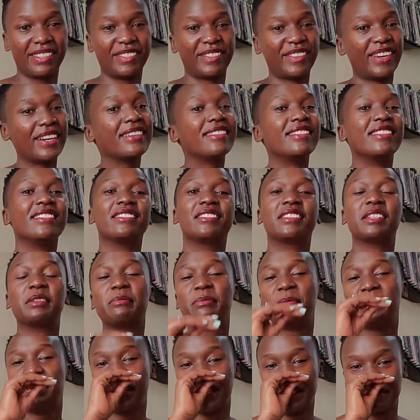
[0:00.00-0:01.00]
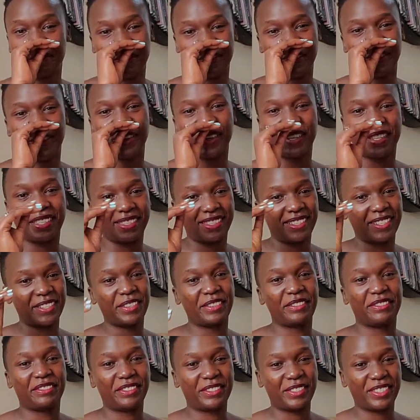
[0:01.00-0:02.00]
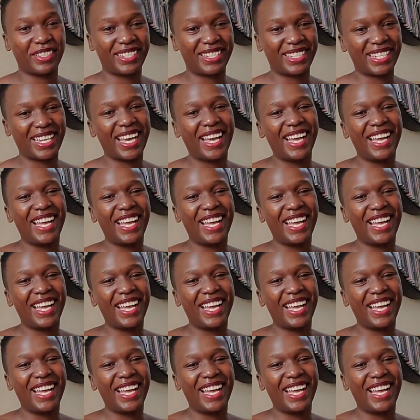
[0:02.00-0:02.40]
Why don't you bully Muhoozi off Twitter?